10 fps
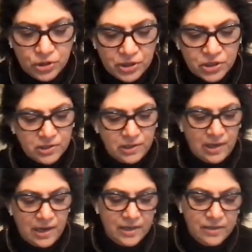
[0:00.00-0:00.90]
the traditional
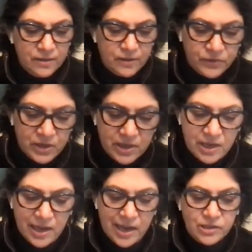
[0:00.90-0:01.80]
land of
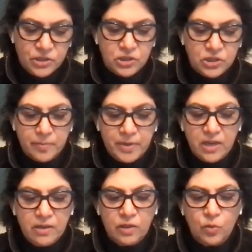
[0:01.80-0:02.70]
the
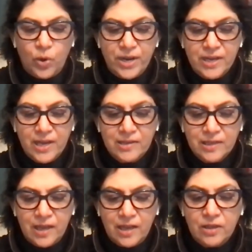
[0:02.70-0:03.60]
Anishinaabe, the Wendat,
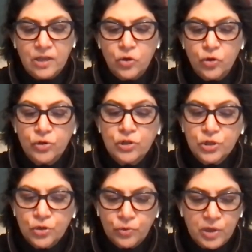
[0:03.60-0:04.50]
and the
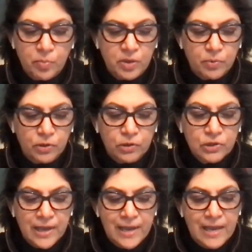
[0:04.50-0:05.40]
Haudenosaunee
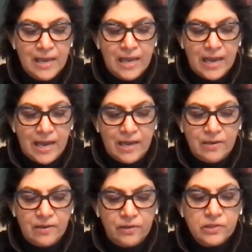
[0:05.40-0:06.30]
peoples.
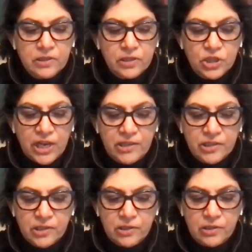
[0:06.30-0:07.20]
And this is
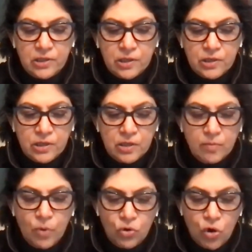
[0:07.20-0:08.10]
adjacent to the
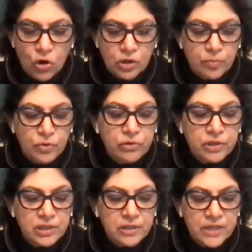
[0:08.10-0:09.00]
Mohawk
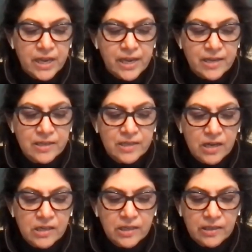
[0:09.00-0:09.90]
community of
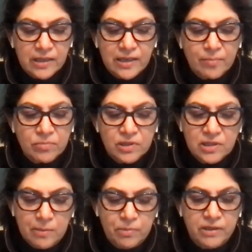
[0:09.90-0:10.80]
Tiandanaga, and I'm
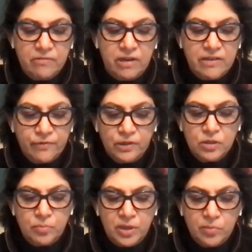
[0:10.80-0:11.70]
deeply grateful
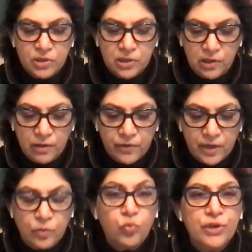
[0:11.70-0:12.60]
to be able to live
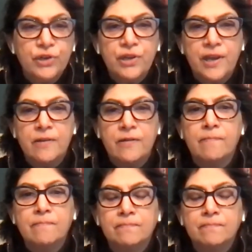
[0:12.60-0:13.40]
and work here.